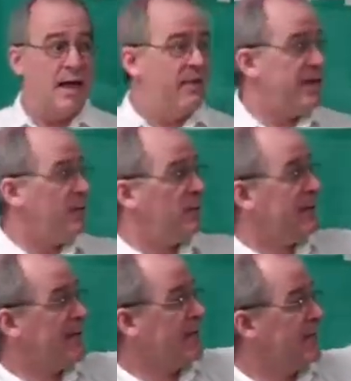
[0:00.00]
Then we
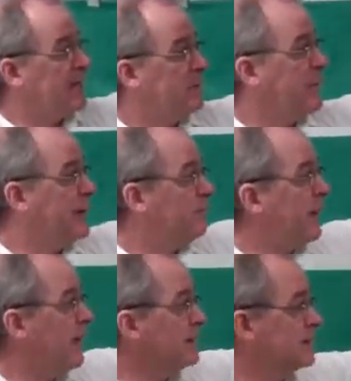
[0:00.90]
take it in and we
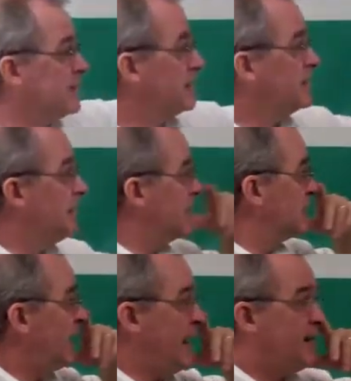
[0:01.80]
composite it.
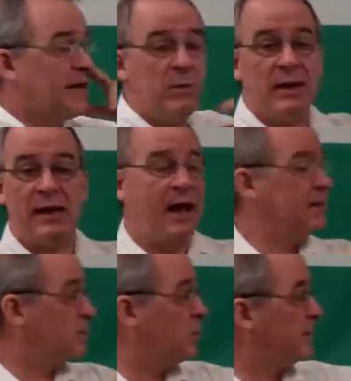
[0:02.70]
And they will,
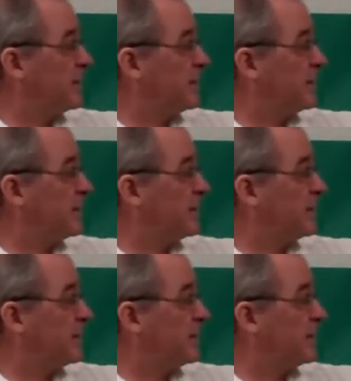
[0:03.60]
so what